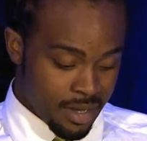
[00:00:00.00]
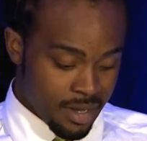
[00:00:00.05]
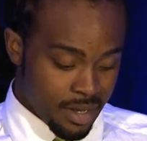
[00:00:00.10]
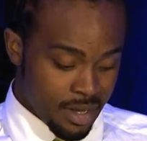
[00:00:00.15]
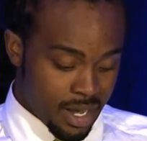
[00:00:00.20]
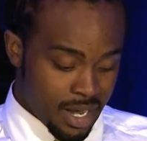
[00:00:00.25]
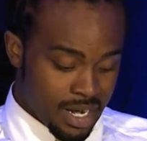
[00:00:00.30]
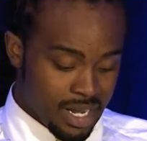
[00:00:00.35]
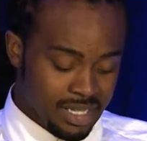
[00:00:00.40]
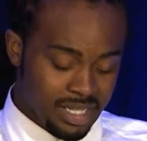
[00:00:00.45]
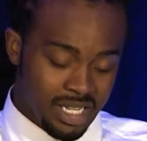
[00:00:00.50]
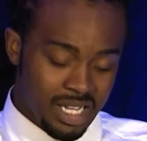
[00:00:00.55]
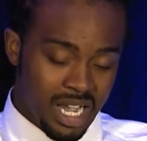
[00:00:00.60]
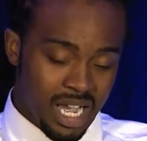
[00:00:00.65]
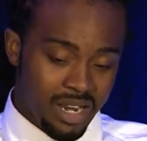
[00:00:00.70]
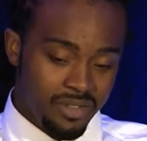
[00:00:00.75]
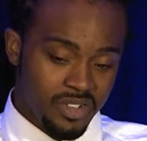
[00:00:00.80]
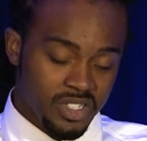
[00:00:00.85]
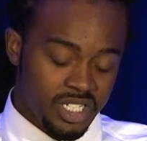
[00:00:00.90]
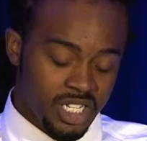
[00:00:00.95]
I got the kind of
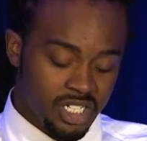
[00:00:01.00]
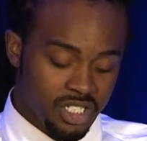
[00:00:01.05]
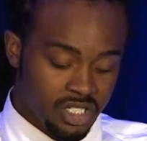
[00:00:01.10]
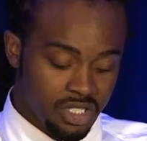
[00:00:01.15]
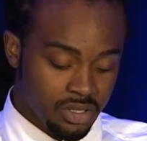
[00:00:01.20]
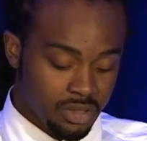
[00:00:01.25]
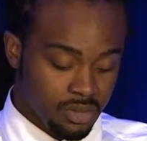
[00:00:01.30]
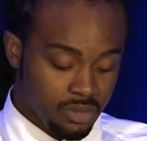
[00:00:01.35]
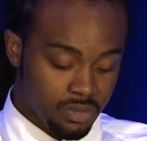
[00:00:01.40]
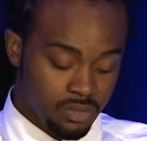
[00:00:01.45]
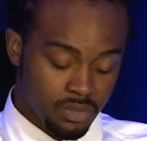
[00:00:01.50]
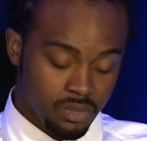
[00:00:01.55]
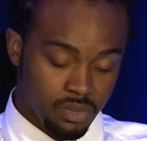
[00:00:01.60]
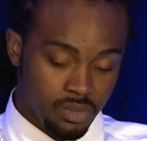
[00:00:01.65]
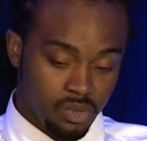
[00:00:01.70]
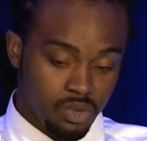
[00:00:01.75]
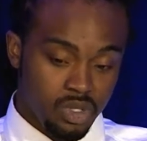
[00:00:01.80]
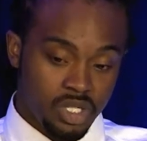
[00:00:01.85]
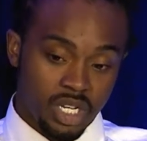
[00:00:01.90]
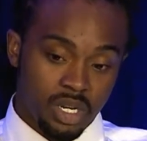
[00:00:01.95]
attention you
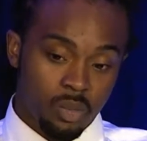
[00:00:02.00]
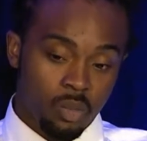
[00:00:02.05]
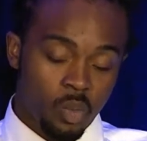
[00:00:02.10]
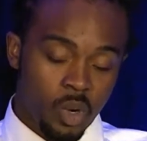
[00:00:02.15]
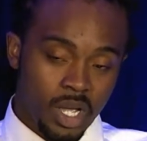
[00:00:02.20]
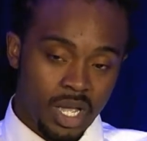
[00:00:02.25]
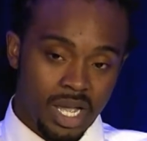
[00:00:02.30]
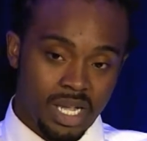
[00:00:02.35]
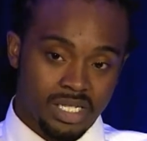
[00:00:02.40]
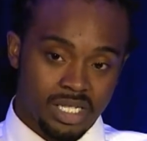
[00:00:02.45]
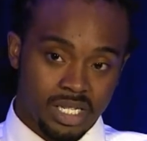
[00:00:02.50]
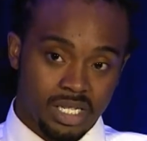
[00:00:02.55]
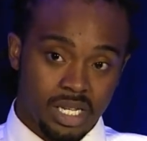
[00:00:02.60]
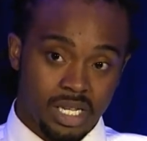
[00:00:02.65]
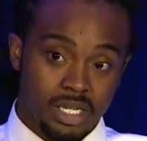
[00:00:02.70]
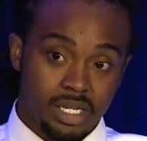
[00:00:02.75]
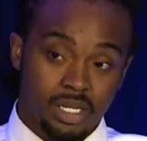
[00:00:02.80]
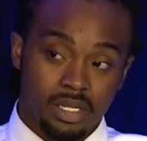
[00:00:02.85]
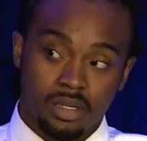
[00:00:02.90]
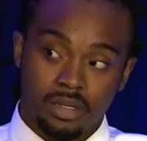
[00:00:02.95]
didn't want as a kid.
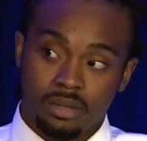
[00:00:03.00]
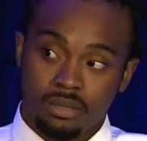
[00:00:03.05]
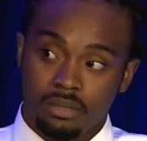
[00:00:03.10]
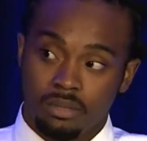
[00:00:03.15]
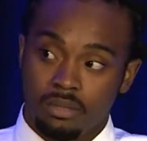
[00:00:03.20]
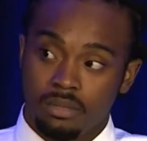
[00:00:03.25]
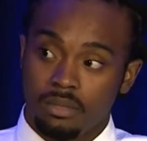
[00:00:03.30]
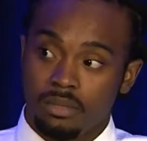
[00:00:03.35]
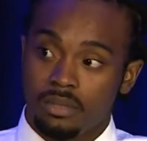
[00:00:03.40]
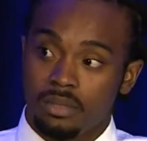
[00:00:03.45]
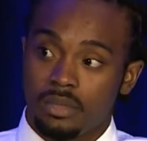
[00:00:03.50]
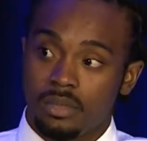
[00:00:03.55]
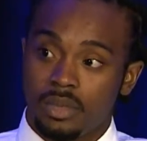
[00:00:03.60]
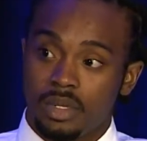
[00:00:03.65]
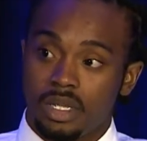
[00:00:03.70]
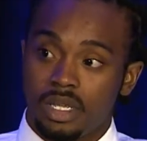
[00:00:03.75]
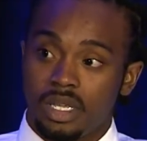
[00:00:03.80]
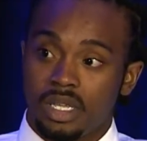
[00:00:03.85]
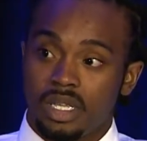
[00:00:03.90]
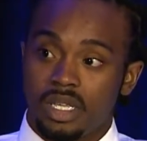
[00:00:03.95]

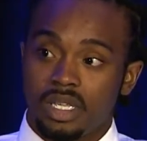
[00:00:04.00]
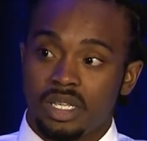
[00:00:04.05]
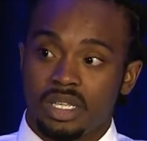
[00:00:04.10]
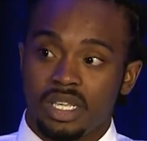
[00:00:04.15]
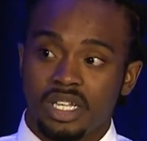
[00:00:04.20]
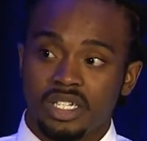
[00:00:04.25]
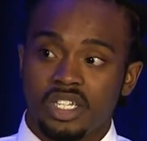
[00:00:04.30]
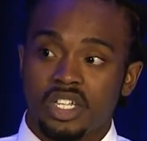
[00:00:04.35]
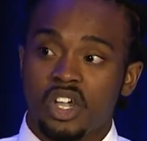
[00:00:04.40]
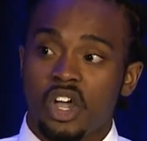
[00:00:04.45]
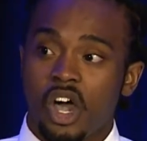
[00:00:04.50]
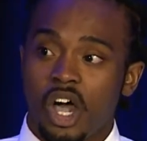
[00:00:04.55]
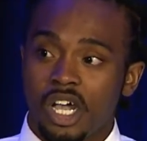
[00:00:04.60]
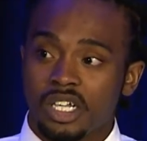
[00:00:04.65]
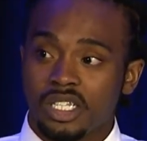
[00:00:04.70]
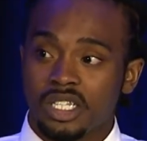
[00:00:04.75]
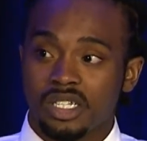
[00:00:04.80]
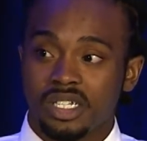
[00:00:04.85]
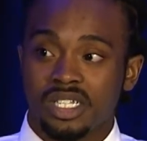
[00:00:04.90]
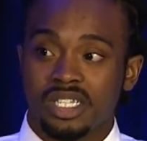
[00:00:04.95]
Kids
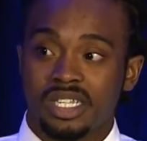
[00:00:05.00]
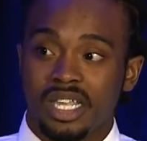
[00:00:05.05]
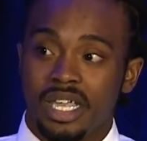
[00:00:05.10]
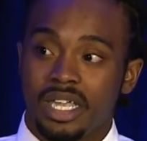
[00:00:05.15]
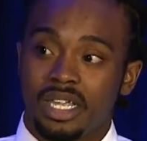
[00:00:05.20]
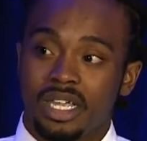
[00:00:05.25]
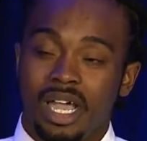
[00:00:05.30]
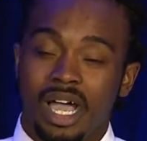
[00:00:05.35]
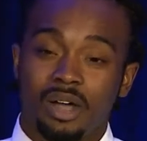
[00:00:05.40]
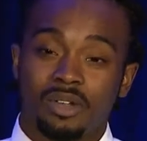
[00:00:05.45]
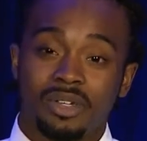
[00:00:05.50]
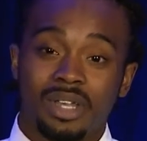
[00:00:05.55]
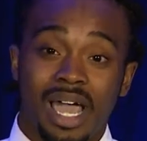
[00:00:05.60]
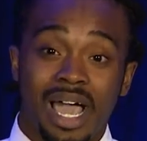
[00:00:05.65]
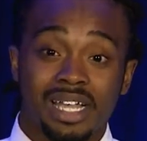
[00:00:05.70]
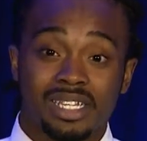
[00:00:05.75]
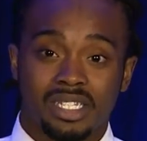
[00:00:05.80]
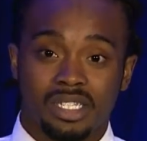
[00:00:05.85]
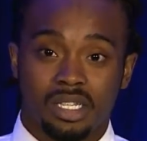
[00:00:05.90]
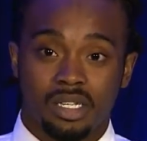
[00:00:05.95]
constantly saying how nasty it